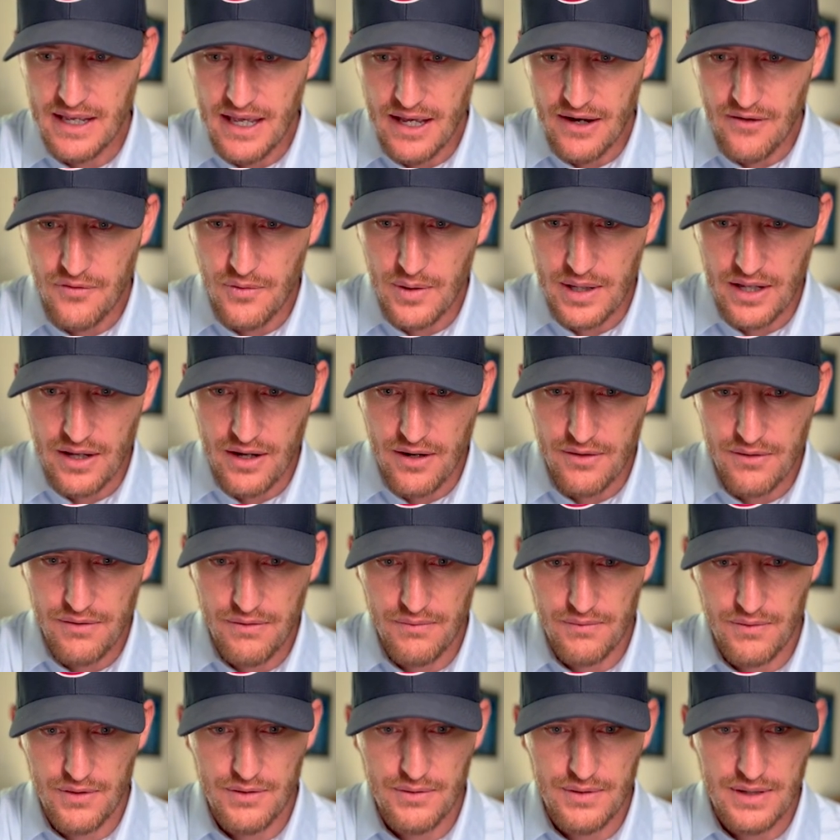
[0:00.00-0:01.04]
if we go
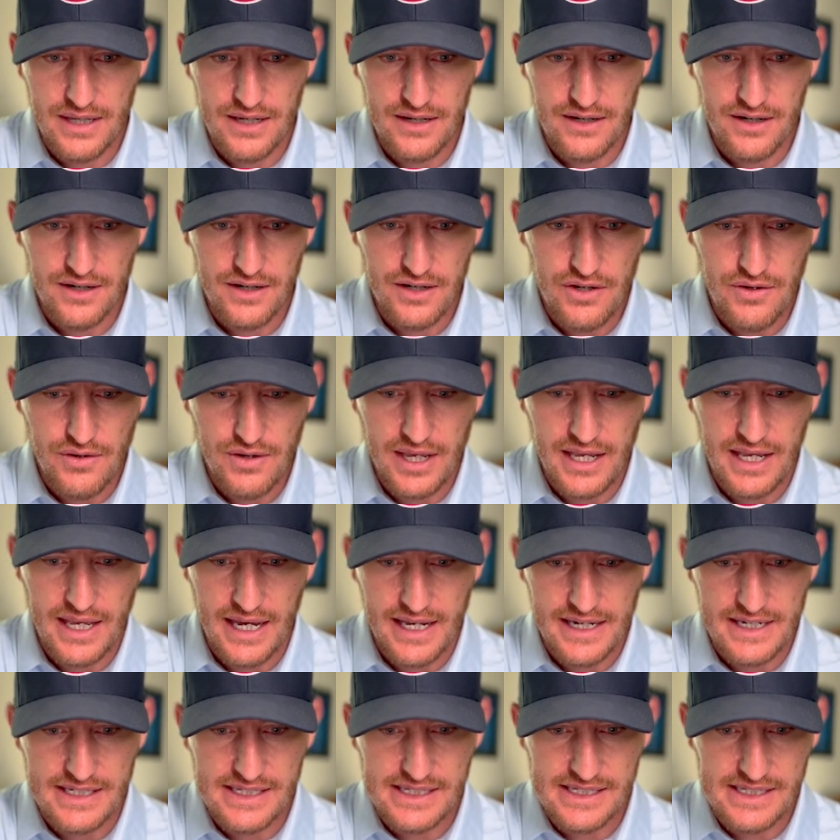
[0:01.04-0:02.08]
through here, you can
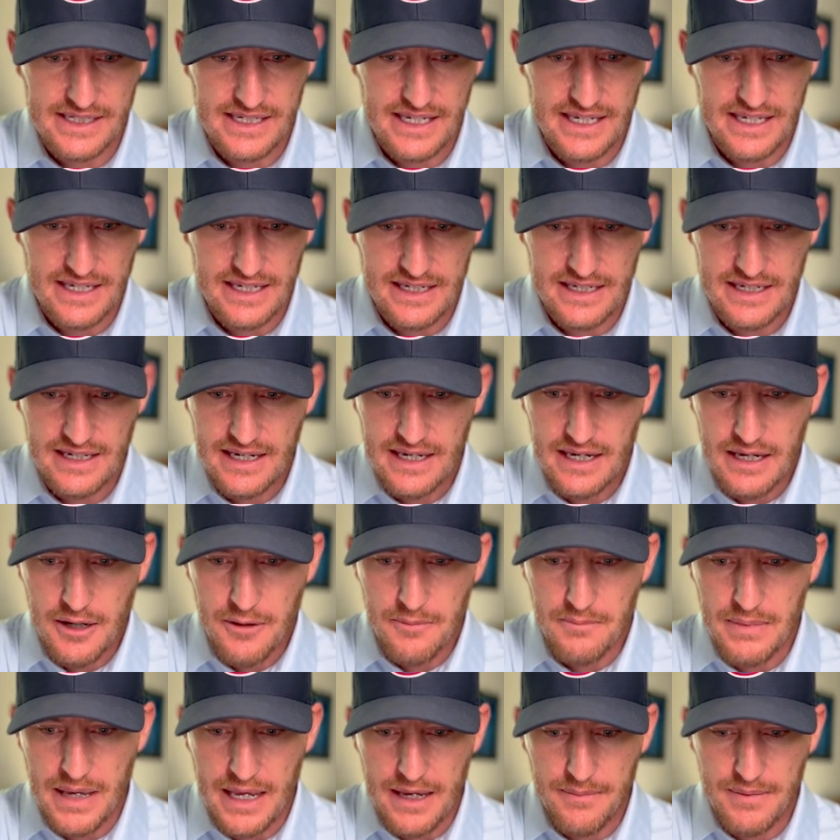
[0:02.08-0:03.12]
kind of see,
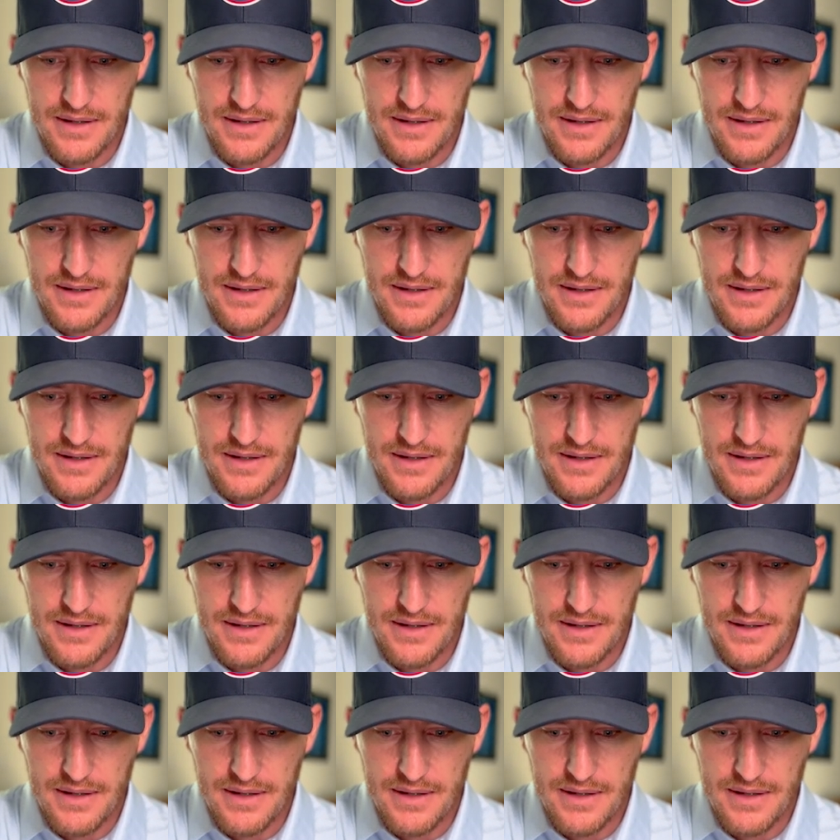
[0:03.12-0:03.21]
maybe